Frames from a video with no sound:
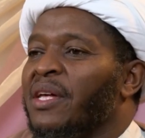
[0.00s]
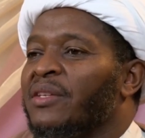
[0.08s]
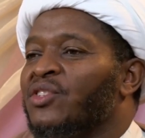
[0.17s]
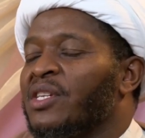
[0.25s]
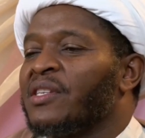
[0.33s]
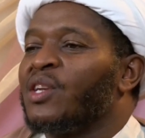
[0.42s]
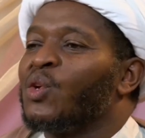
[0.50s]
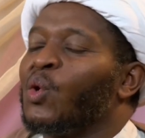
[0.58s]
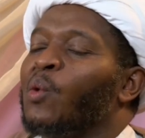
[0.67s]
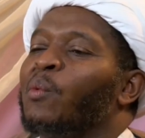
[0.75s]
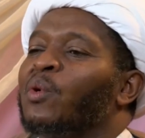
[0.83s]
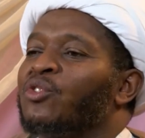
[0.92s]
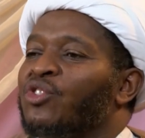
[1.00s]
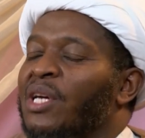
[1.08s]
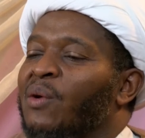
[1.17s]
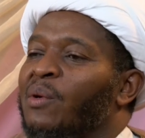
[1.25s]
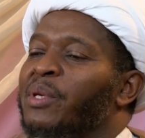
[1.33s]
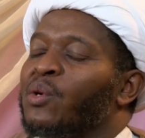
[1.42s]
just a normal
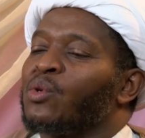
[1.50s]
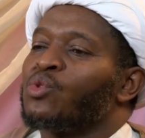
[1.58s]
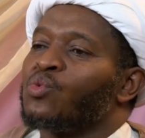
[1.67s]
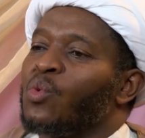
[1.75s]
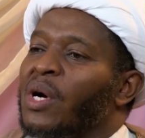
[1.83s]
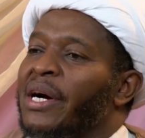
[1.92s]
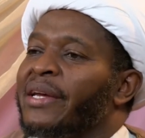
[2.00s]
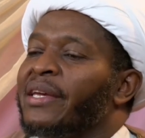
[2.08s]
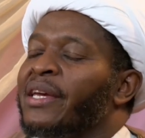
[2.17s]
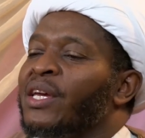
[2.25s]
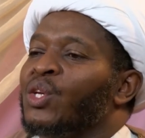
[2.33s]
shower because why?